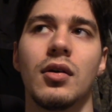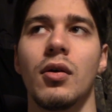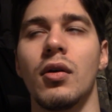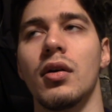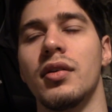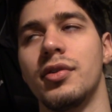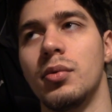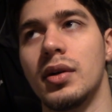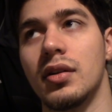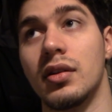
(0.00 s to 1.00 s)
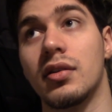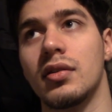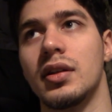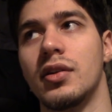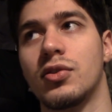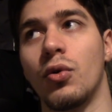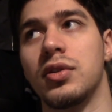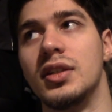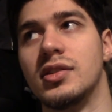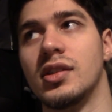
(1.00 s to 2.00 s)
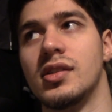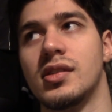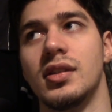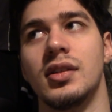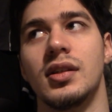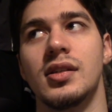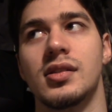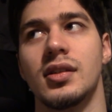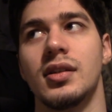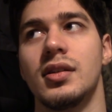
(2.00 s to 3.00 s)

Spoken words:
or if you will, literally, soltliche is